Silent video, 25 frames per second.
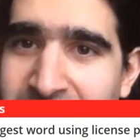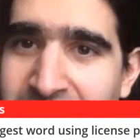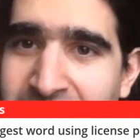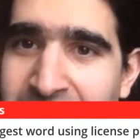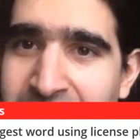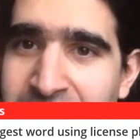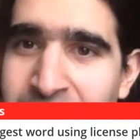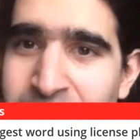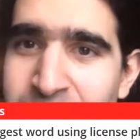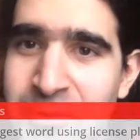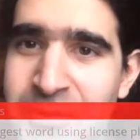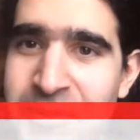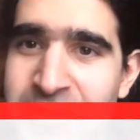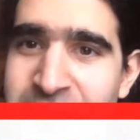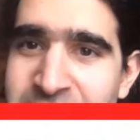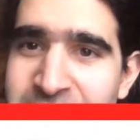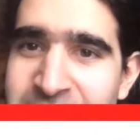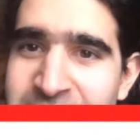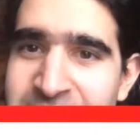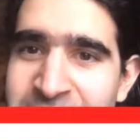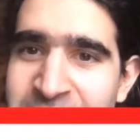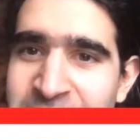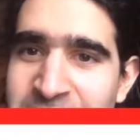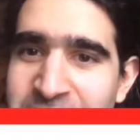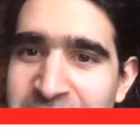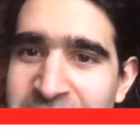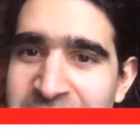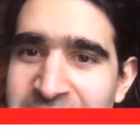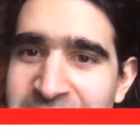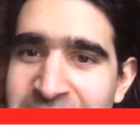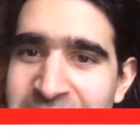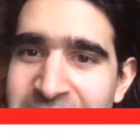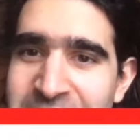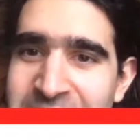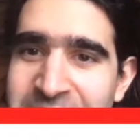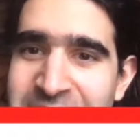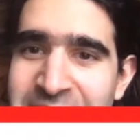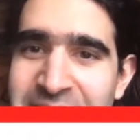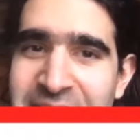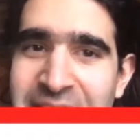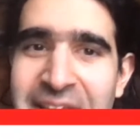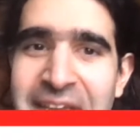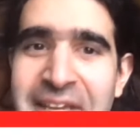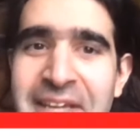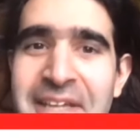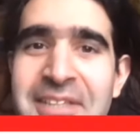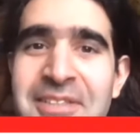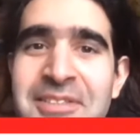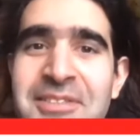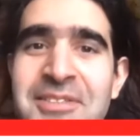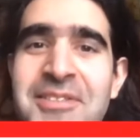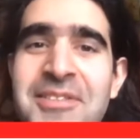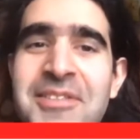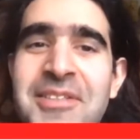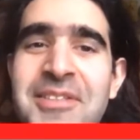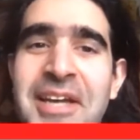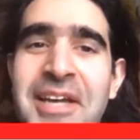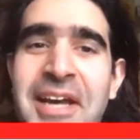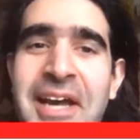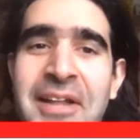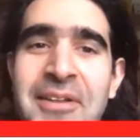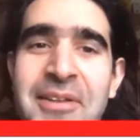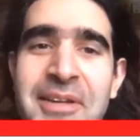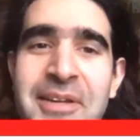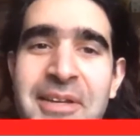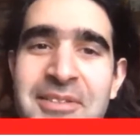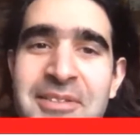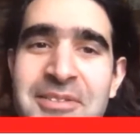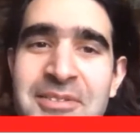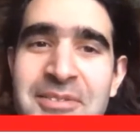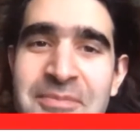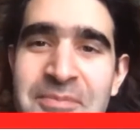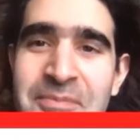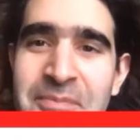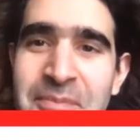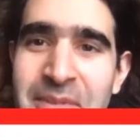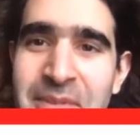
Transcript: I was delicious, says Alex.